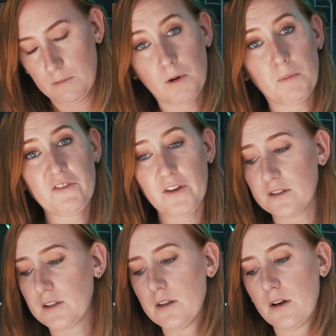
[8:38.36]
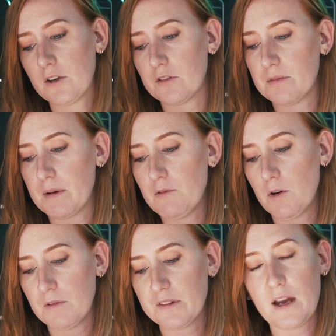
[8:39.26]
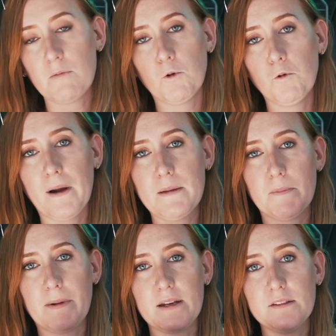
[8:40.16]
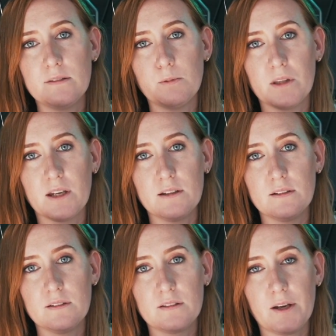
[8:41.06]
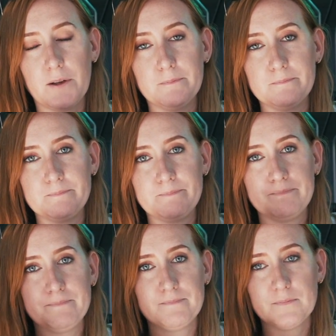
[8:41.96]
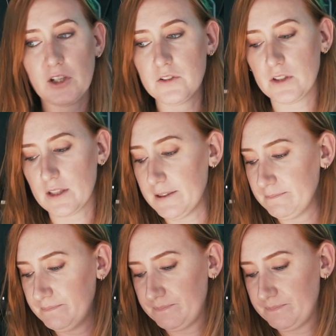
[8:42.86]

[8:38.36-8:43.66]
well, my first clue that I got something wrong was getting wallpaper paste with it, so don't do that.